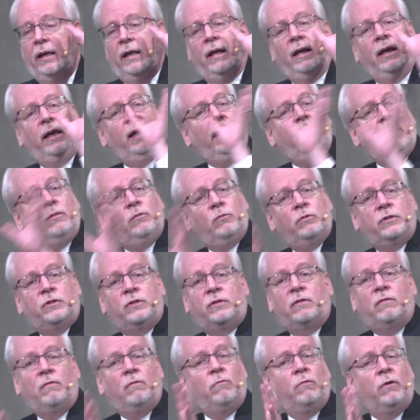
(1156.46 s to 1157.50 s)
It
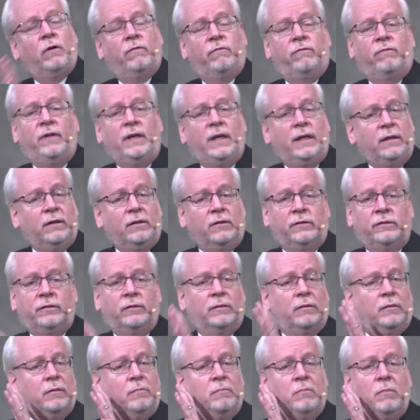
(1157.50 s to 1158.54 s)
was revealed
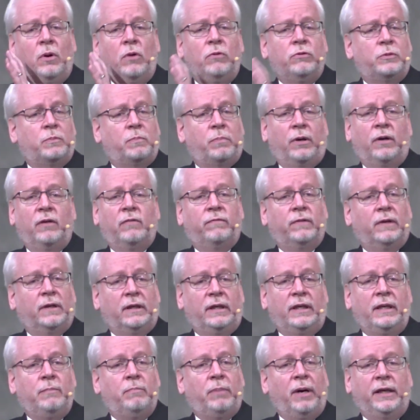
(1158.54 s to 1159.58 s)
most
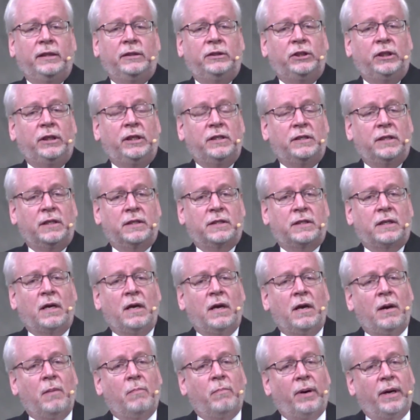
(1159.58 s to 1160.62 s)
perfectly by Jesus.
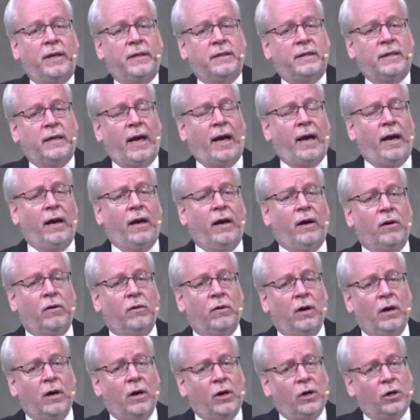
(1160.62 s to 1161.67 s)
But now,
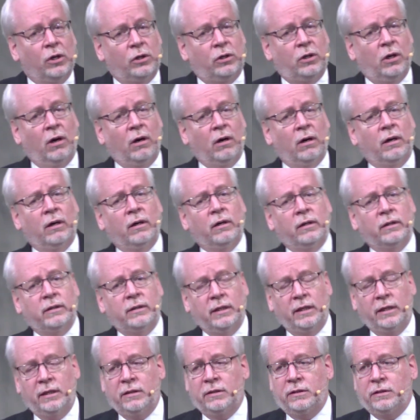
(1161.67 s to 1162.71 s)
God
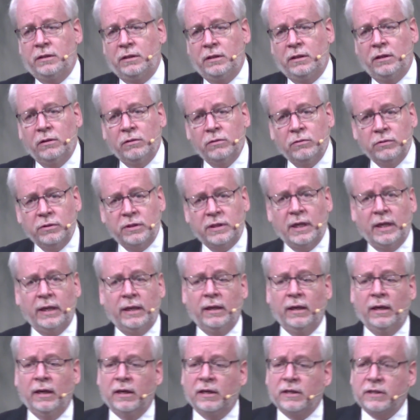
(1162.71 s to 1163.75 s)
is using
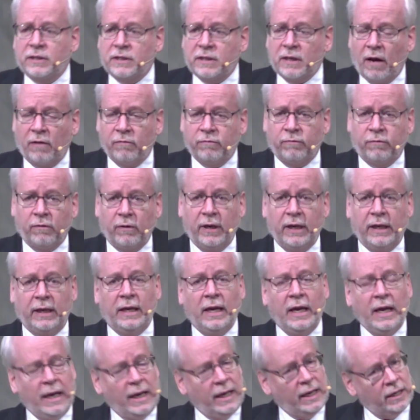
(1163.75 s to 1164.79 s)
suffering
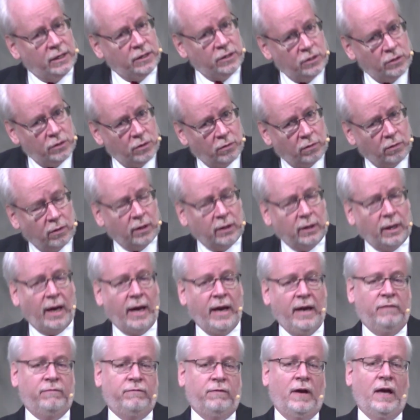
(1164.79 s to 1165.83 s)
in your
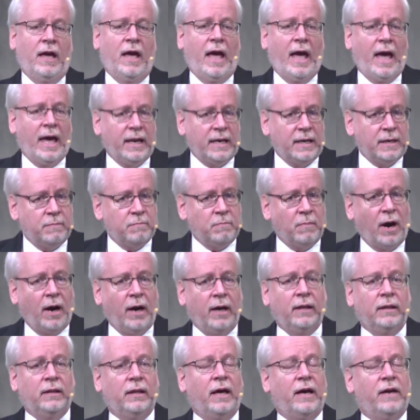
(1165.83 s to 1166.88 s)
life and in my
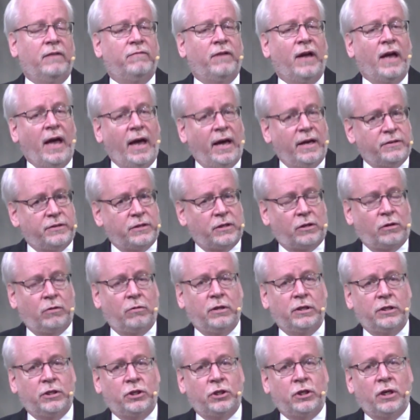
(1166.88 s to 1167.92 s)
life as a
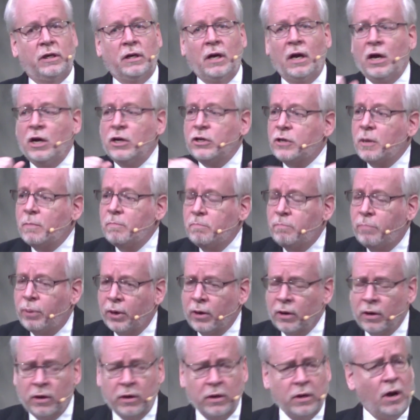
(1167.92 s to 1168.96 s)
Christian to
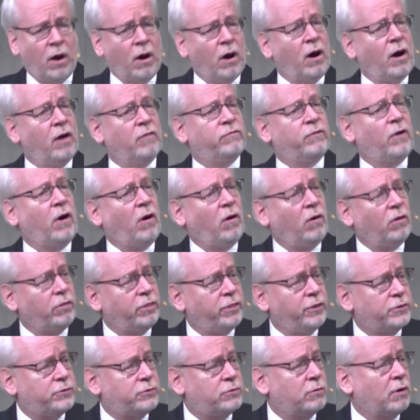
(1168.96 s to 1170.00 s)
burn off all the
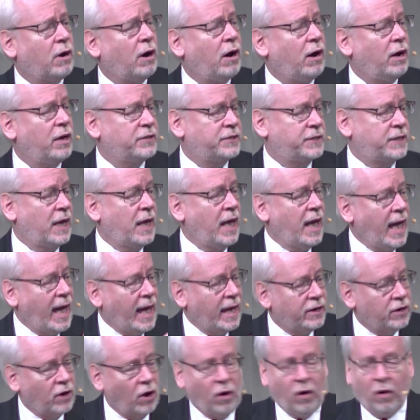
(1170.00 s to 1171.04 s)
dross
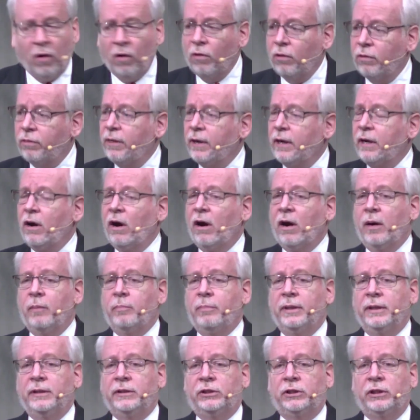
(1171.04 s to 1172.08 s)
and all the
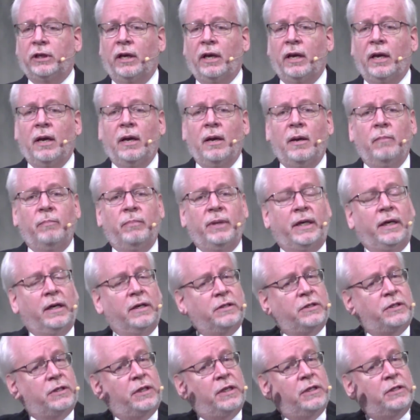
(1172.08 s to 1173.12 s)
garbage,
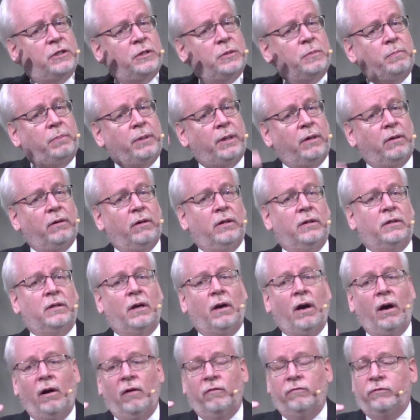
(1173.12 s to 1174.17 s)
because the Spirit
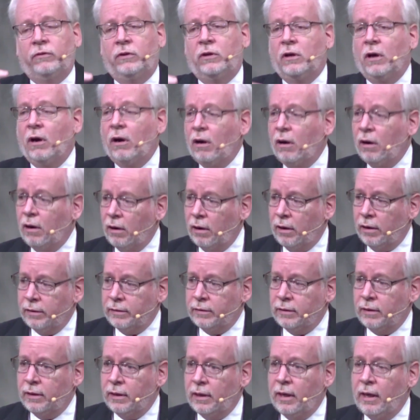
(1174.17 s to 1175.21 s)
of God
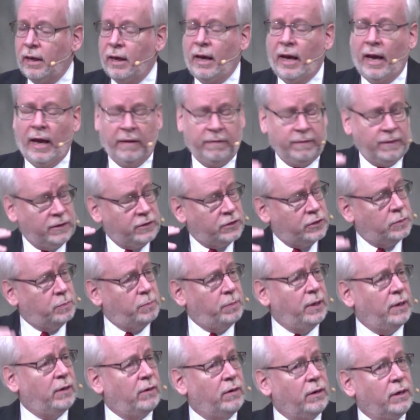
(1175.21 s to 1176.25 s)
and the
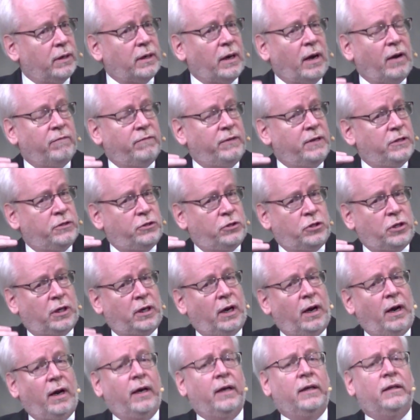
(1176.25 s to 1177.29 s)
Spirit of his
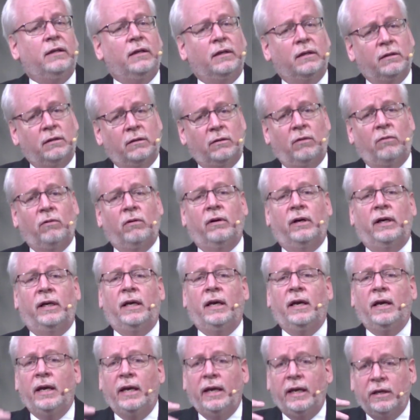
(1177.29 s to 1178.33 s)
Shekinah glory
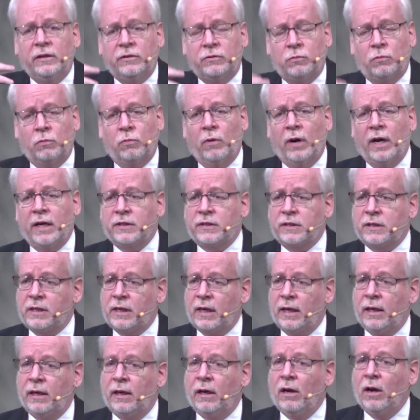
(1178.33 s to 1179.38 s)
is
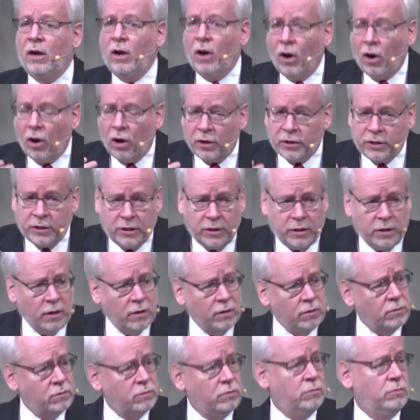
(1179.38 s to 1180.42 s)
resting on
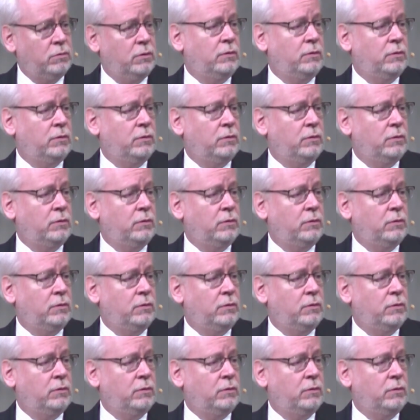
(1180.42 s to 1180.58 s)
you.